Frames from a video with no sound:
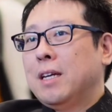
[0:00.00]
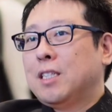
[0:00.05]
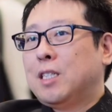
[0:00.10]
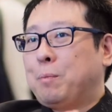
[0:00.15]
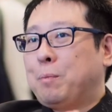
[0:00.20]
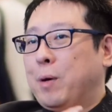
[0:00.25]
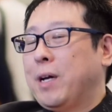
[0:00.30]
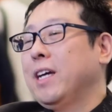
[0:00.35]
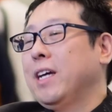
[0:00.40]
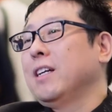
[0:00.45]

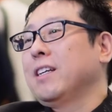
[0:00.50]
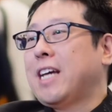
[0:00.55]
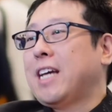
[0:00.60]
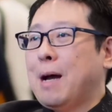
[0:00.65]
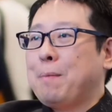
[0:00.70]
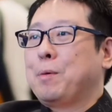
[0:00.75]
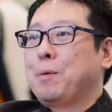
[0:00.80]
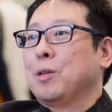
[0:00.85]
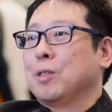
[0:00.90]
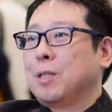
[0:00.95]
to bring in
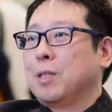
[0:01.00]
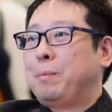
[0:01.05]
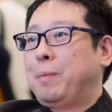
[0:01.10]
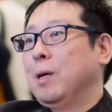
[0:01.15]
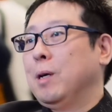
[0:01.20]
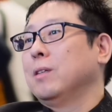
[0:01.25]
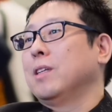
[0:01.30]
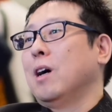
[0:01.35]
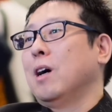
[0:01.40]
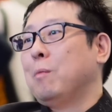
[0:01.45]
capital to
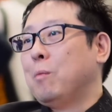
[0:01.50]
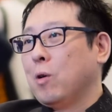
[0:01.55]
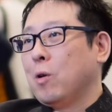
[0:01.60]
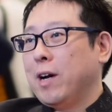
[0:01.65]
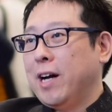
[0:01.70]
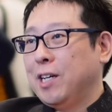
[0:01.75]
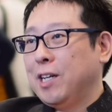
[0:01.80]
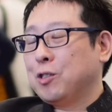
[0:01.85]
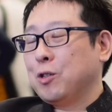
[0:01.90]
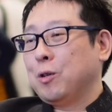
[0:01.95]
build out
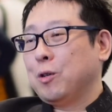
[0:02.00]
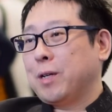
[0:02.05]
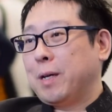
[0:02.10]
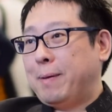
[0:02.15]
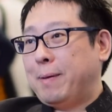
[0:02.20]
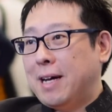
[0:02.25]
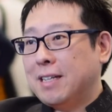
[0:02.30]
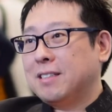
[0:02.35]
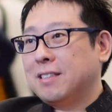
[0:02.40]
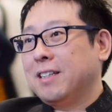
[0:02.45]
more hydro
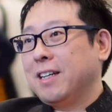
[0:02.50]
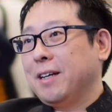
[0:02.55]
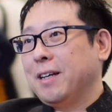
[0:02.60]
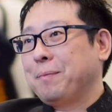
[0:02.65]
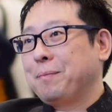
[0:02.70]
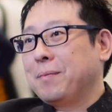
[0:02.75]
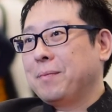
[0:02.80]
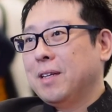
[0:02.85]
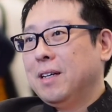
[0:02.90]
capacity.